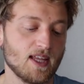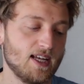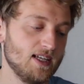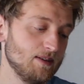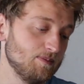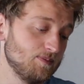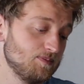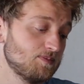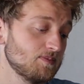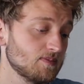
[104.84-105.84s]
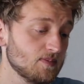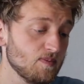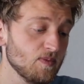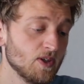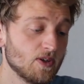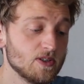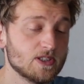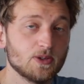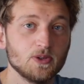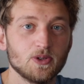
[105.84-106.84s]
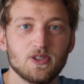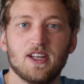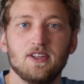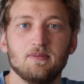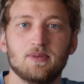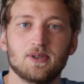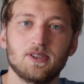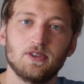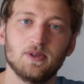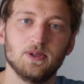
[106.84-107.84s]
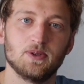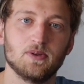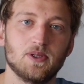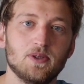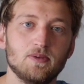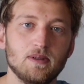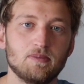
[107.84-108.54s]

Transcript: Also not unimportant when you go home,